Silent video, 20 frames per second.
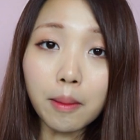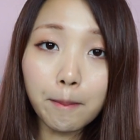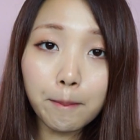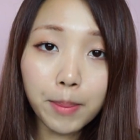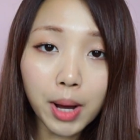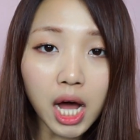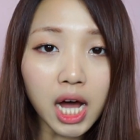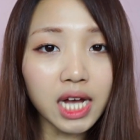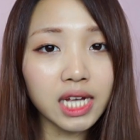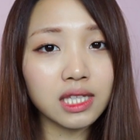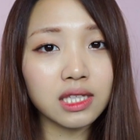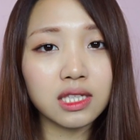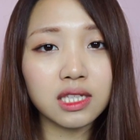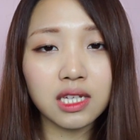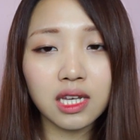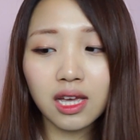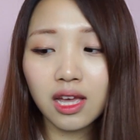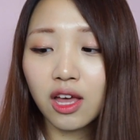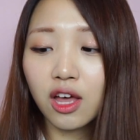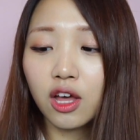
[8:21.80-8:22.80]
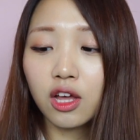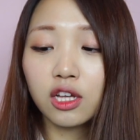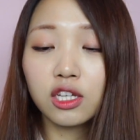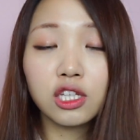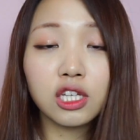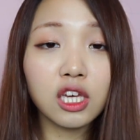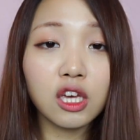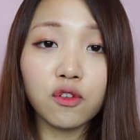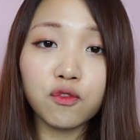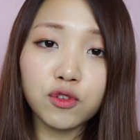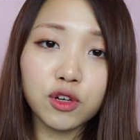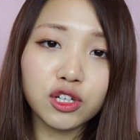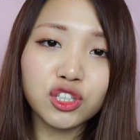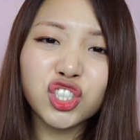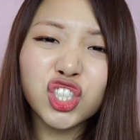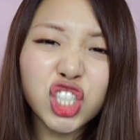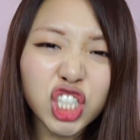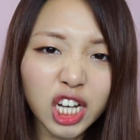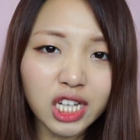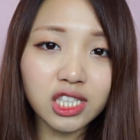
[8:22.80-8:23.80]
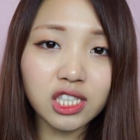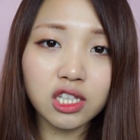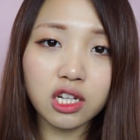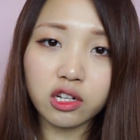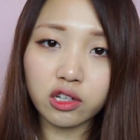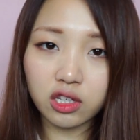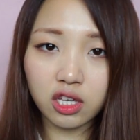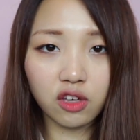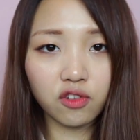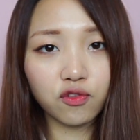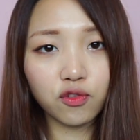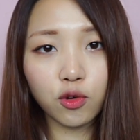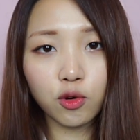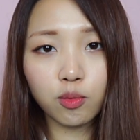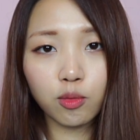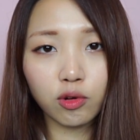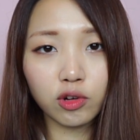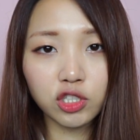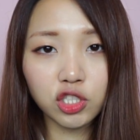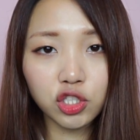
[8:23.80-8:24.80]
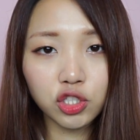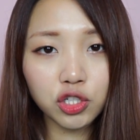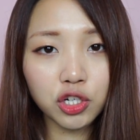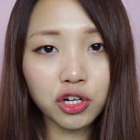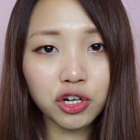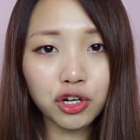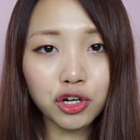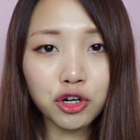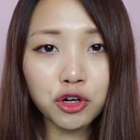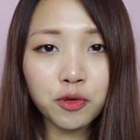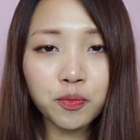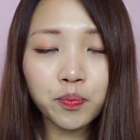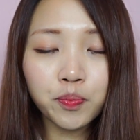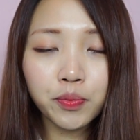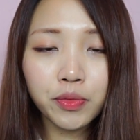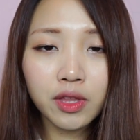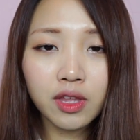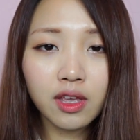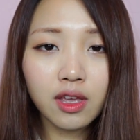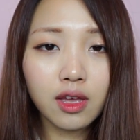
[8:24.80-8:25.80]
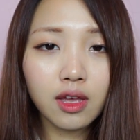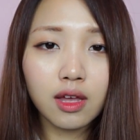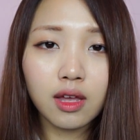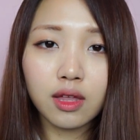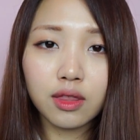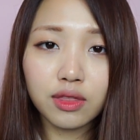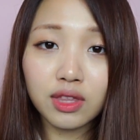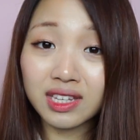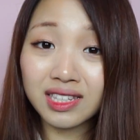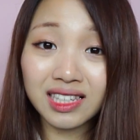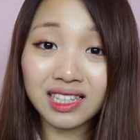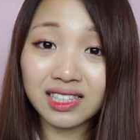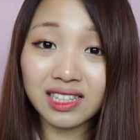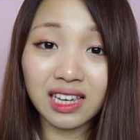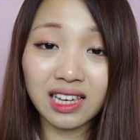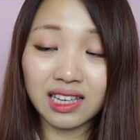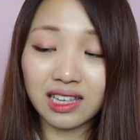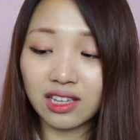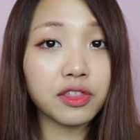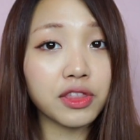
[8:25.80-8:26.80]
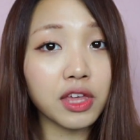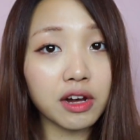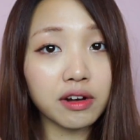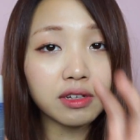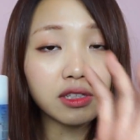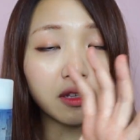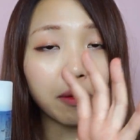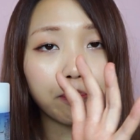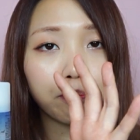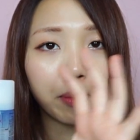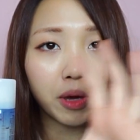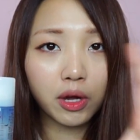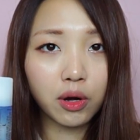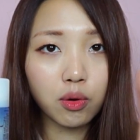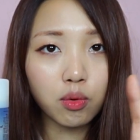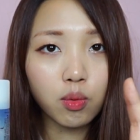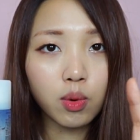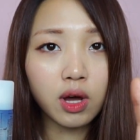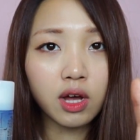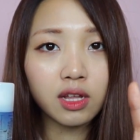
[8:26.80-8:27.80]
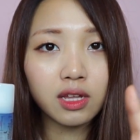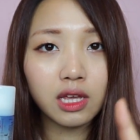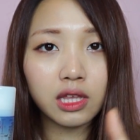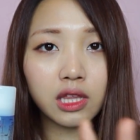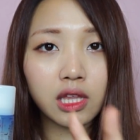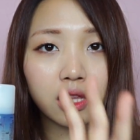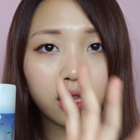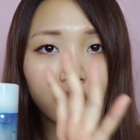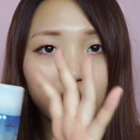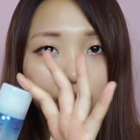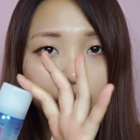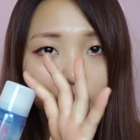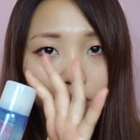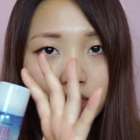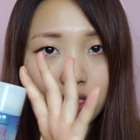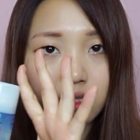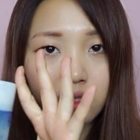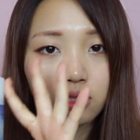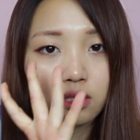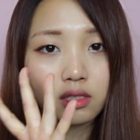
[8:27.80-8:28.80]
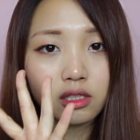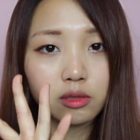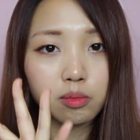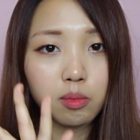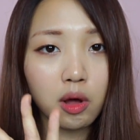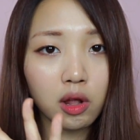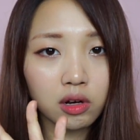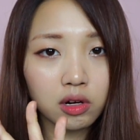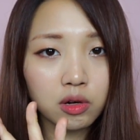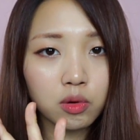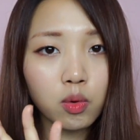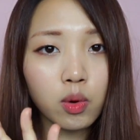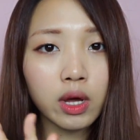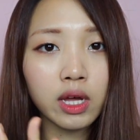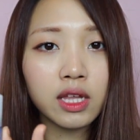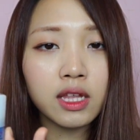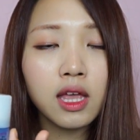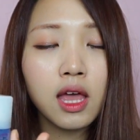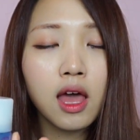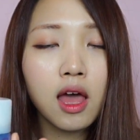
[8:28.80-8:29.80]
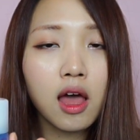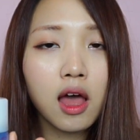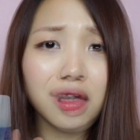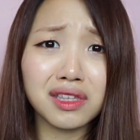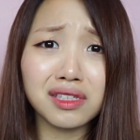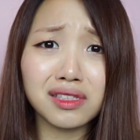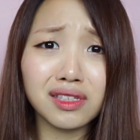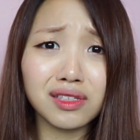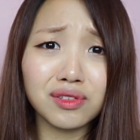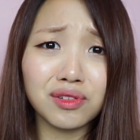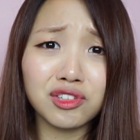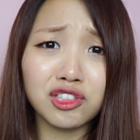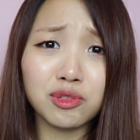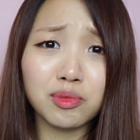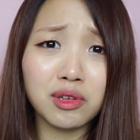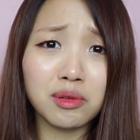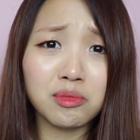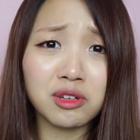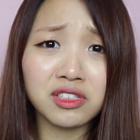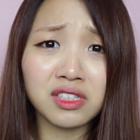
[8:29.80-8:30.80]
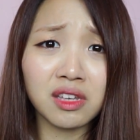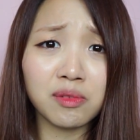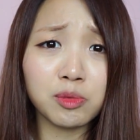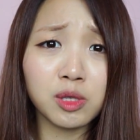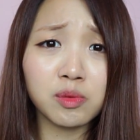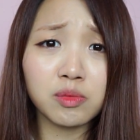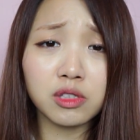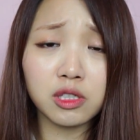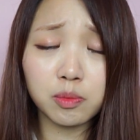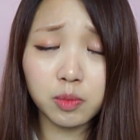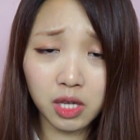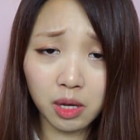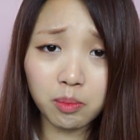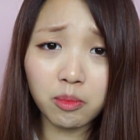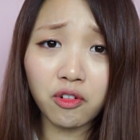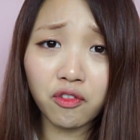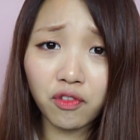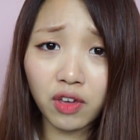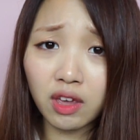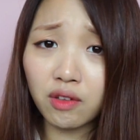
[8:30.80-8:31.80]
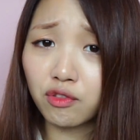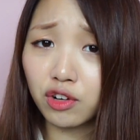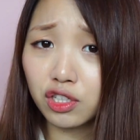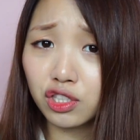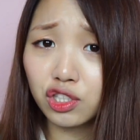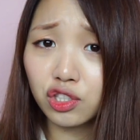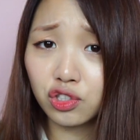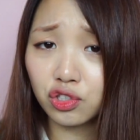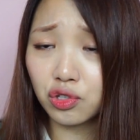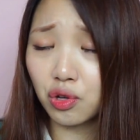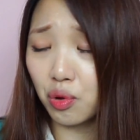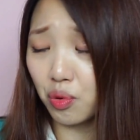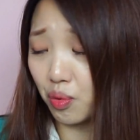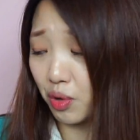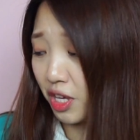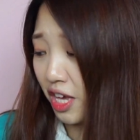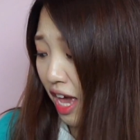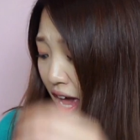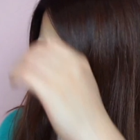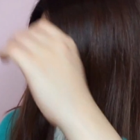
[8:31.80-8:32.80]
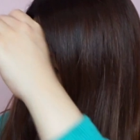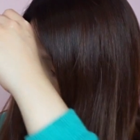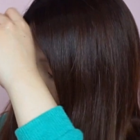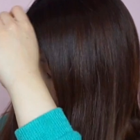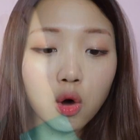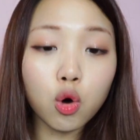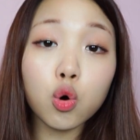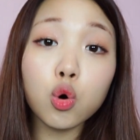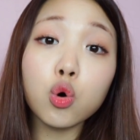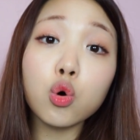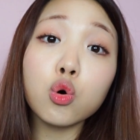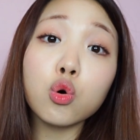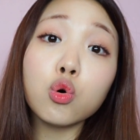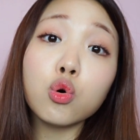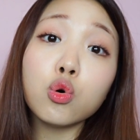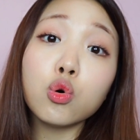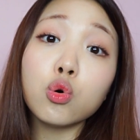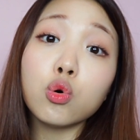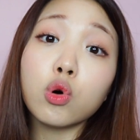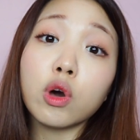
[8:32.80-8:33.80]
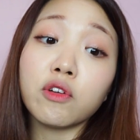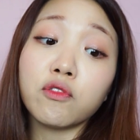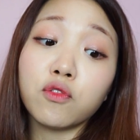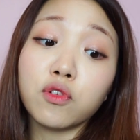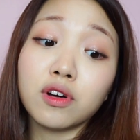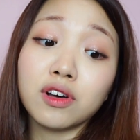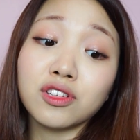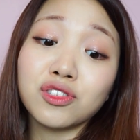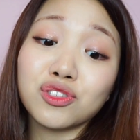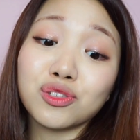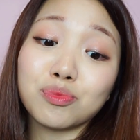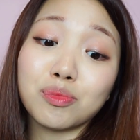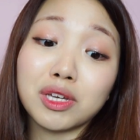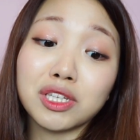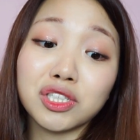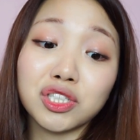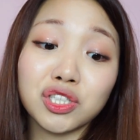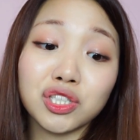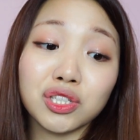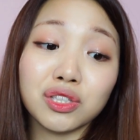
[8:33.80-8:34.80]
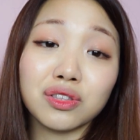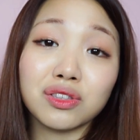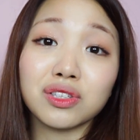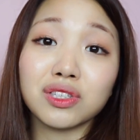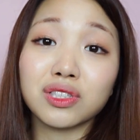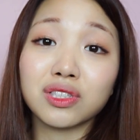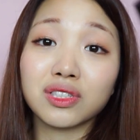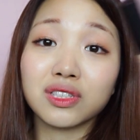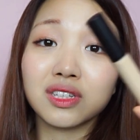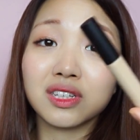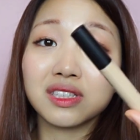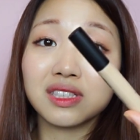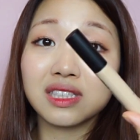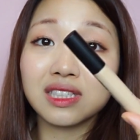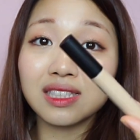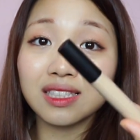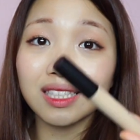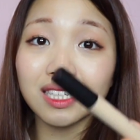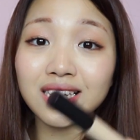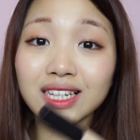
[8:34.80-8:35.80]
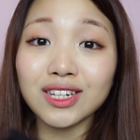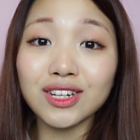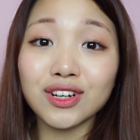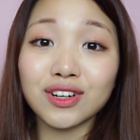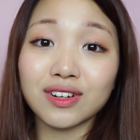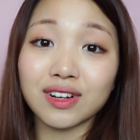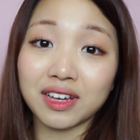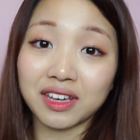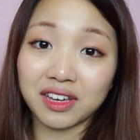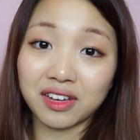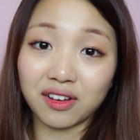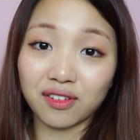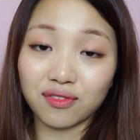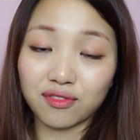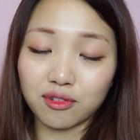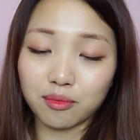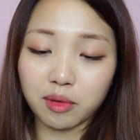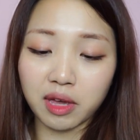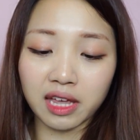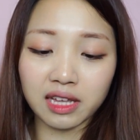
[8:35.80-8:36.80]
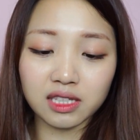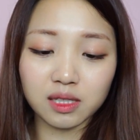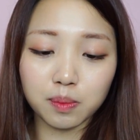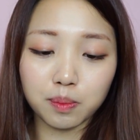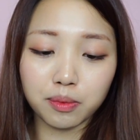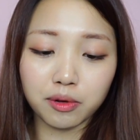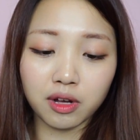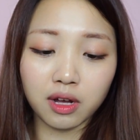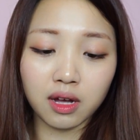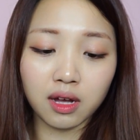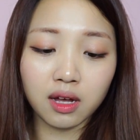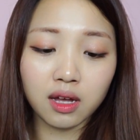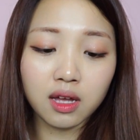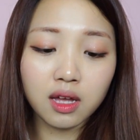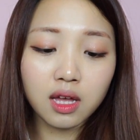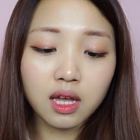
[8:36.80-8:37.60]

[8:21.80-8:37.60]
But if you're just looking for moisture, this is it. There is a bigger one and then this is the smaller one. This is going to be my September favorite, so yeah. Oh, I forgot to mention this concealer I got from Espoir.